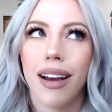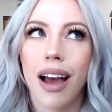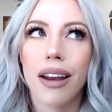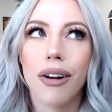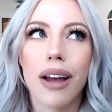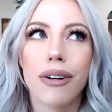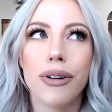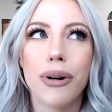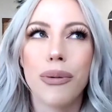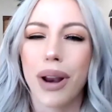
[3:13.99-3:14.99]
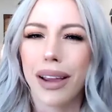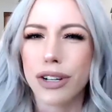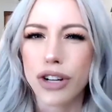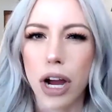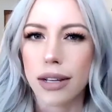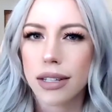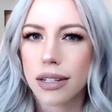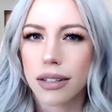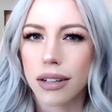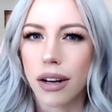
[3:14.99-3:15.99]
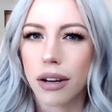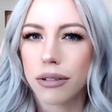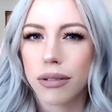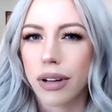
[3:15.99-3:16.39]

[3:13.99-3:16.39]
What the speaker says: I don't know what I can trust, you know?